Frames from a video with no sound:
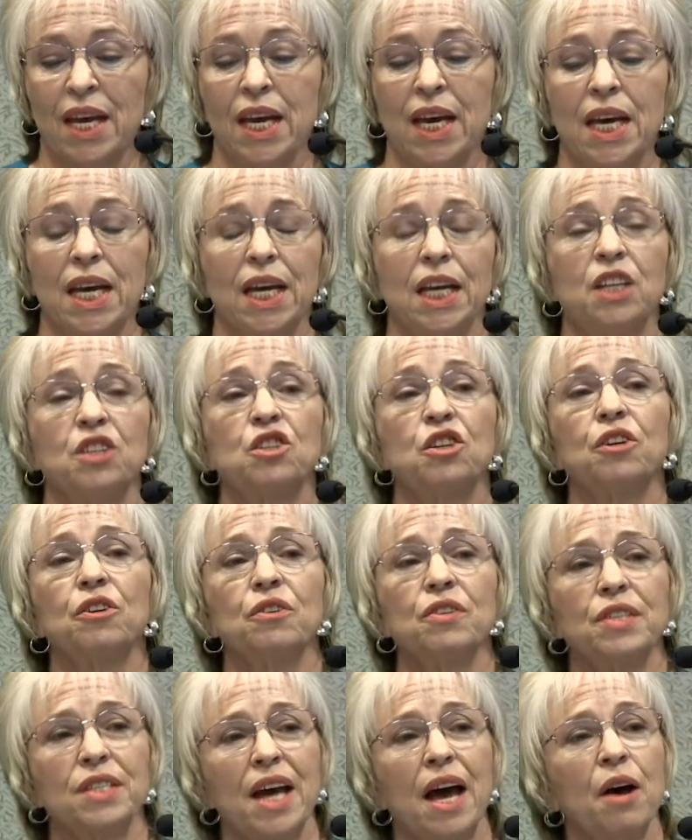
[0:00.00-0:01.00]
It
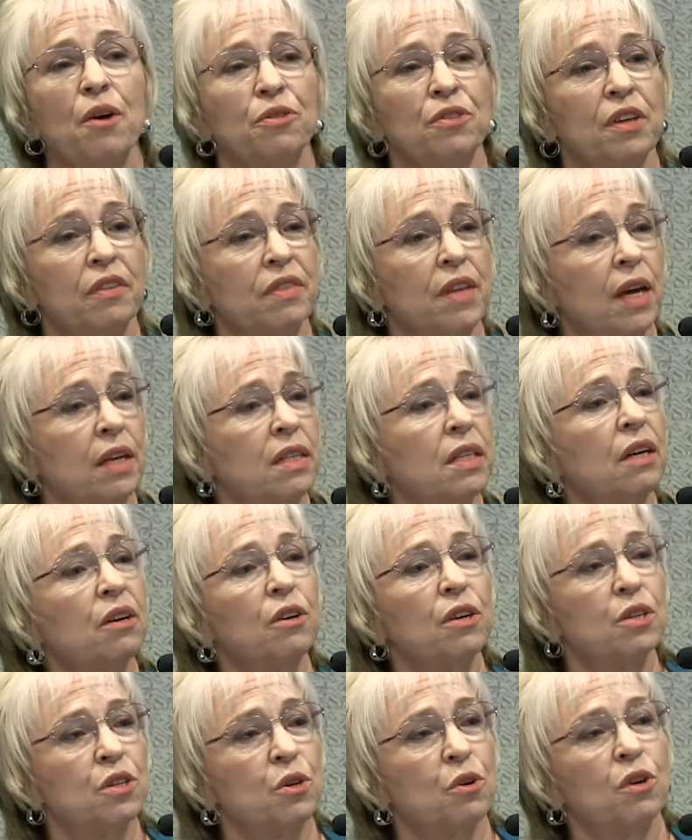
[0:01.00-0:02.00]
turns out that that
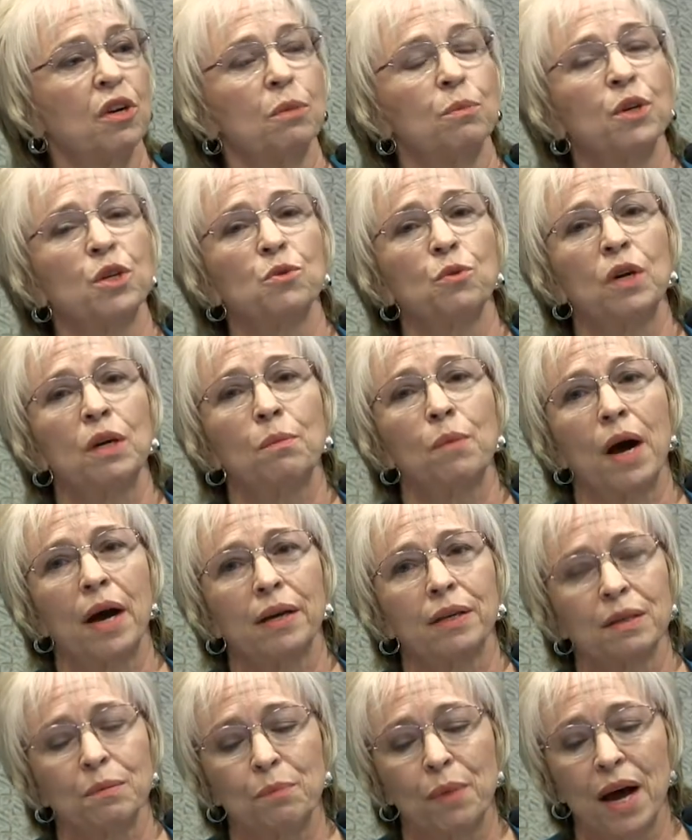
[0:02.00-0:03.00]
territory between mind
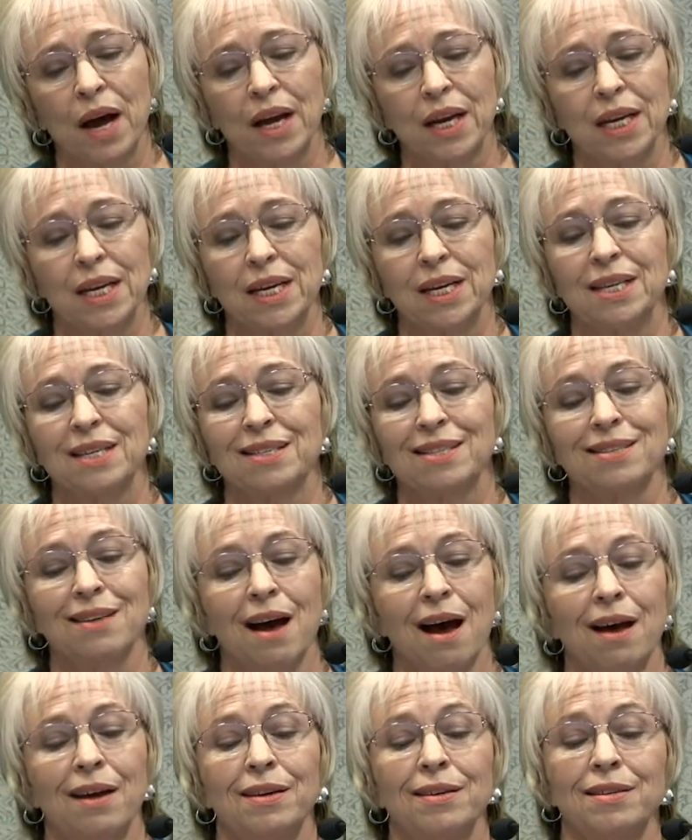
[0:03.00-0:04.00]
and body is
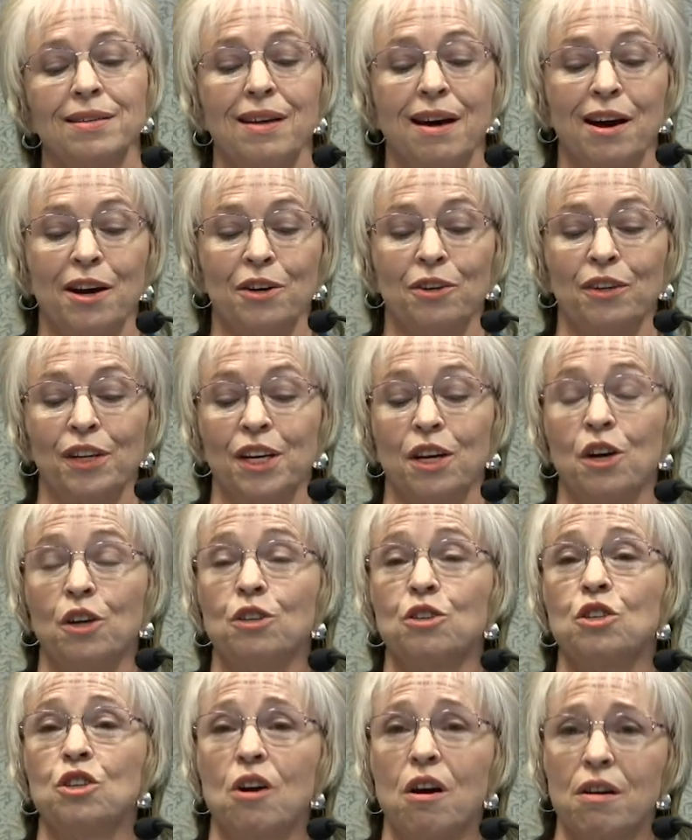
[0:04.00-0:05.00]
not entirely
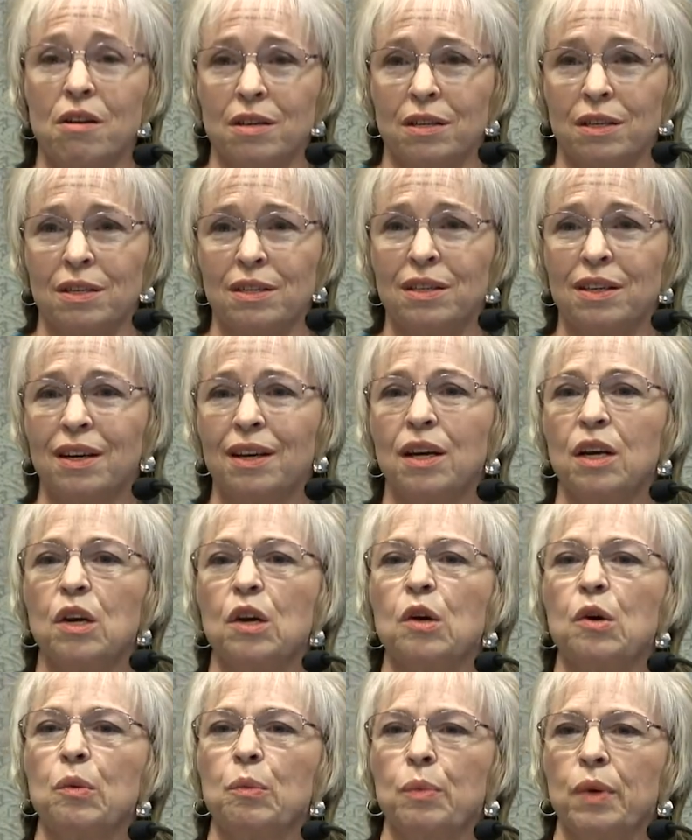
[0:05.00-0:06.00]
uncharted
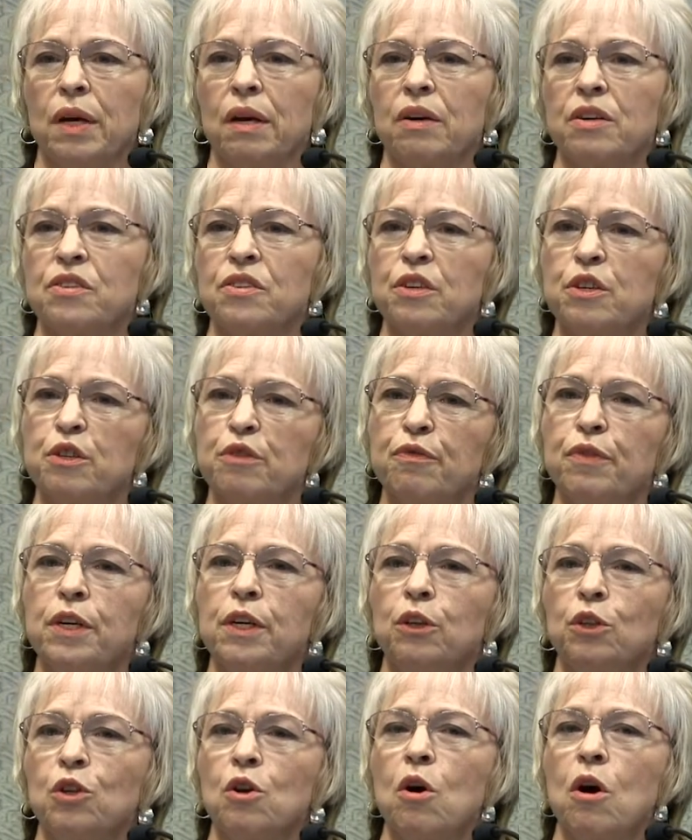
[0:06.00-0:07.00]
because this
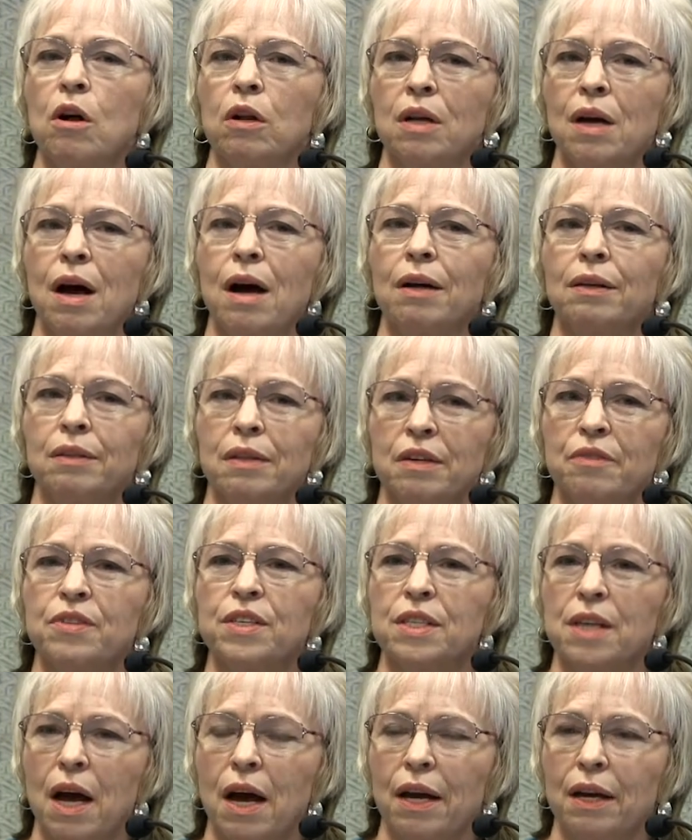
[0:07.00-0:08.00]
field called cognitive
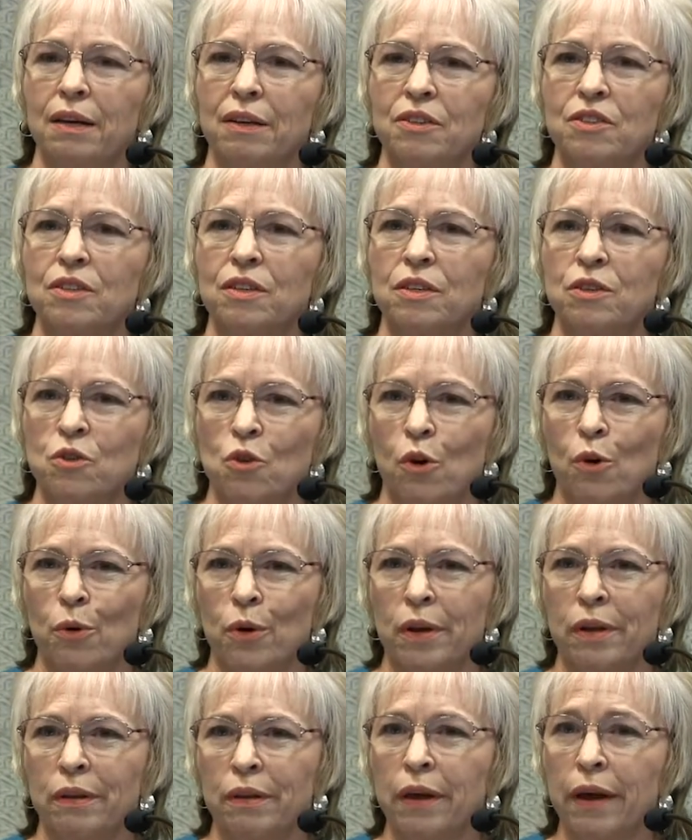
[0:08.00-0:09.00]
science is
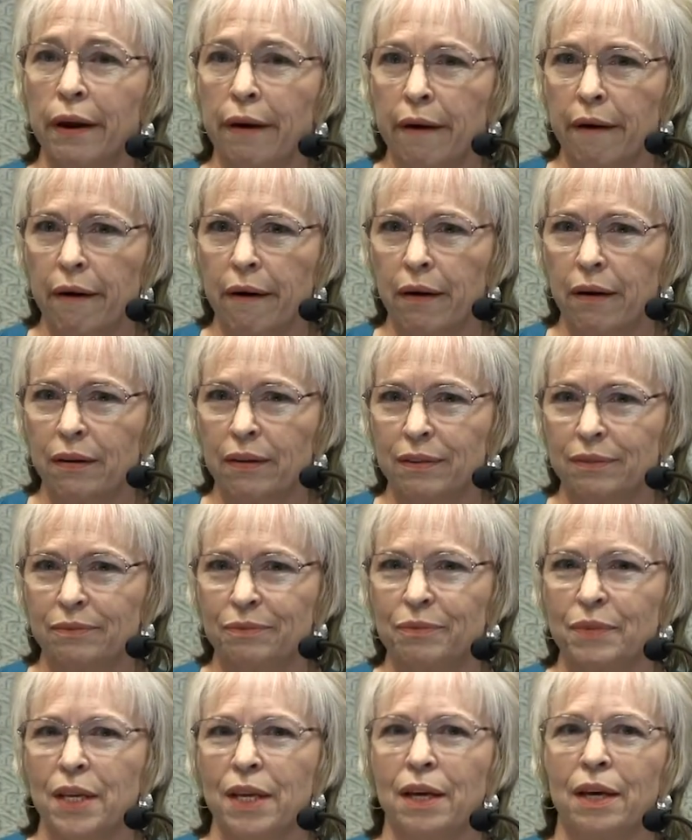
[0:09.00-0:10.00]
already there
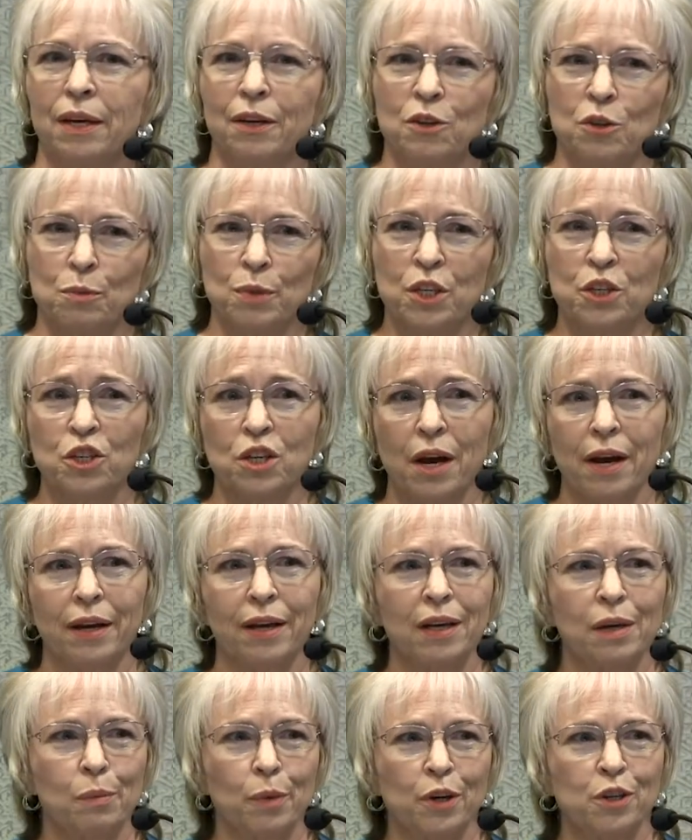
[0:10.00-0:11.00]
and has been
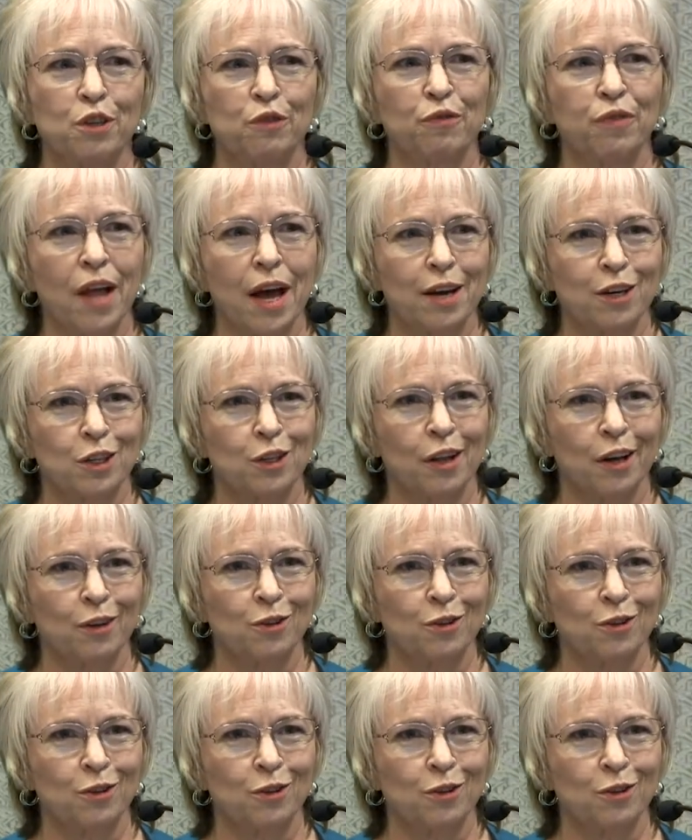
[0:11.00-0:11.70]
shining a bunch of flashlights